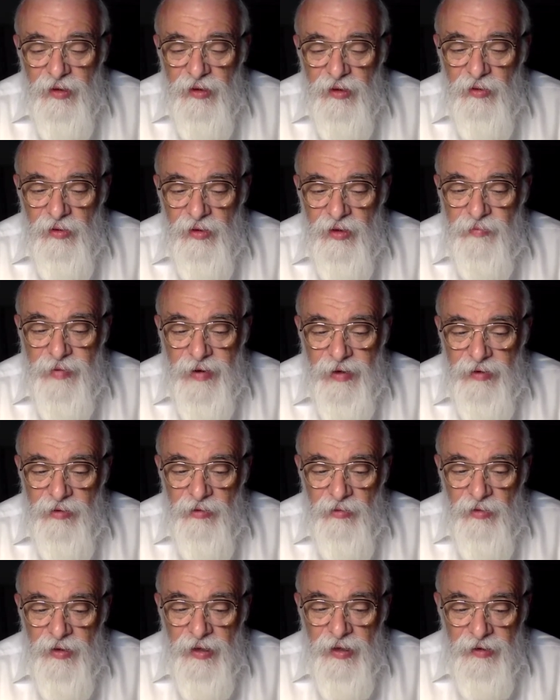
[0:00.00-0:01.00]
He'll get back
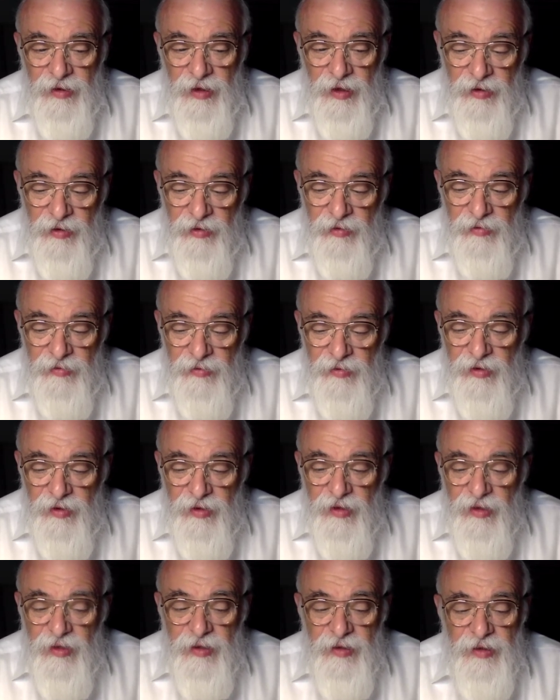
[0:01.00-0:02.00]
to all that later.
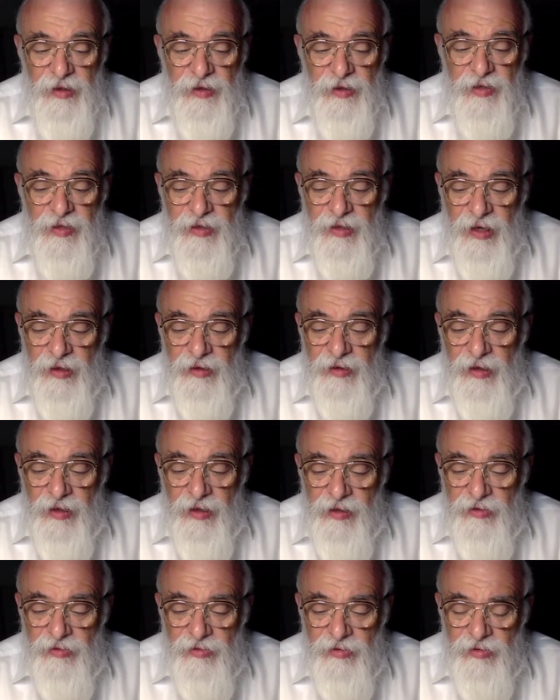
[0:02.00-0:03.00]
To understand that,
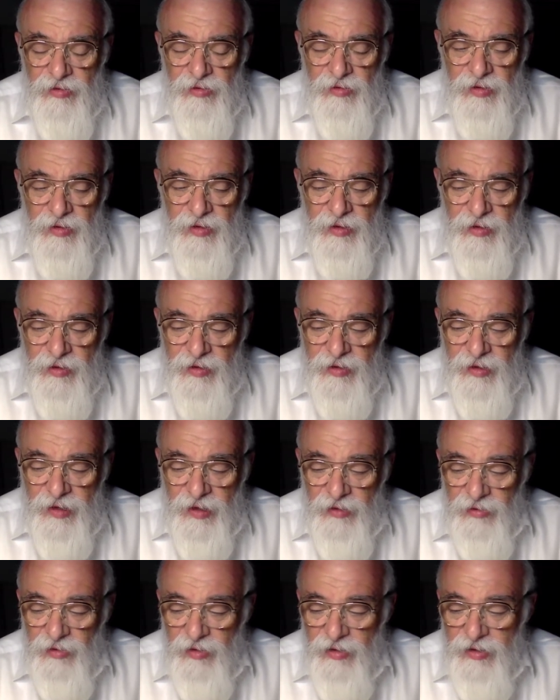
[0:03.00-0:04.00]
he introduces
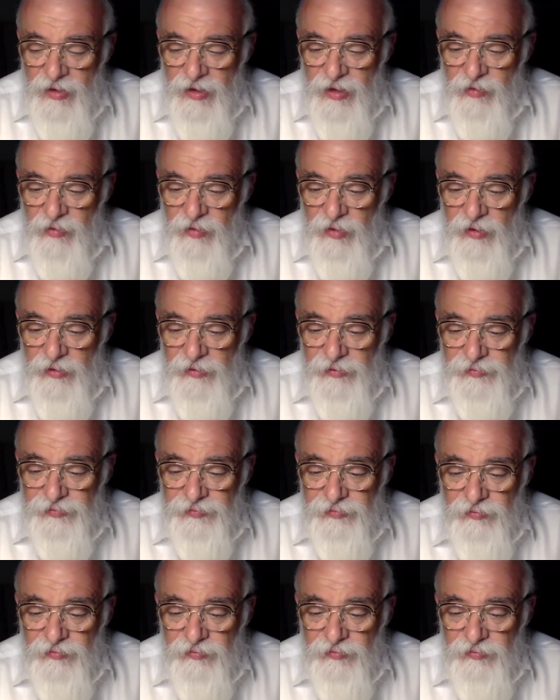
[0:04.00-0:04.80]
now Nois Gimel